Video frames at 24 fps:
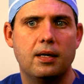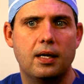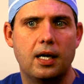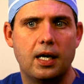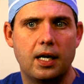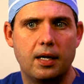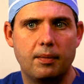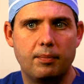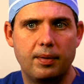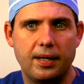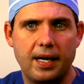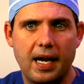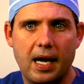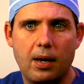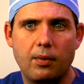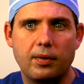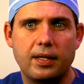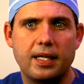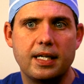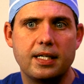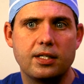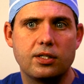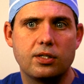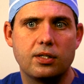But
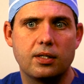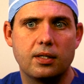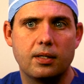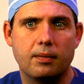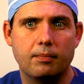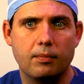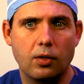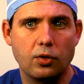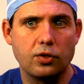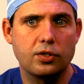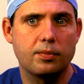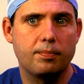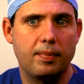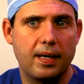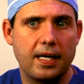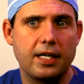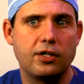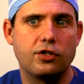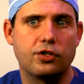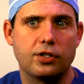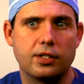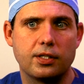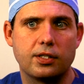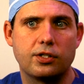nowadays, most
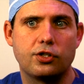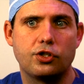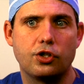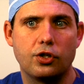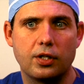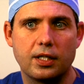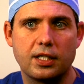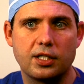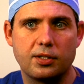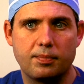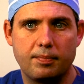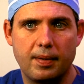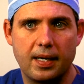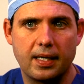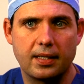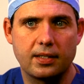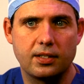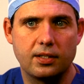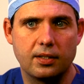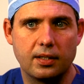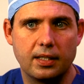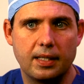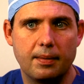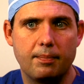patients should
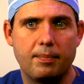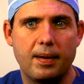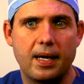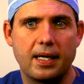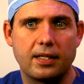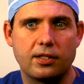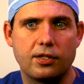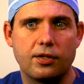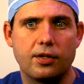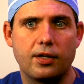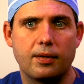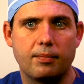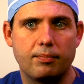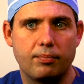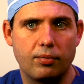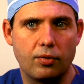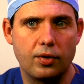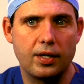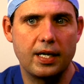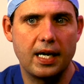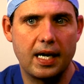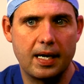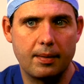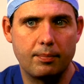expect to get back to their
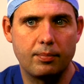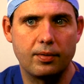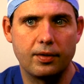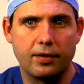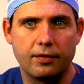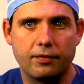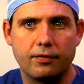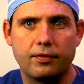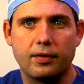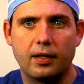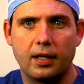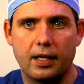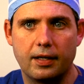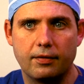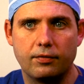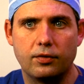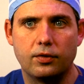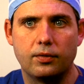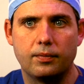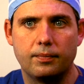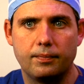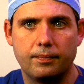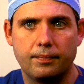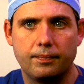preoperative
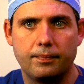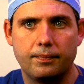level.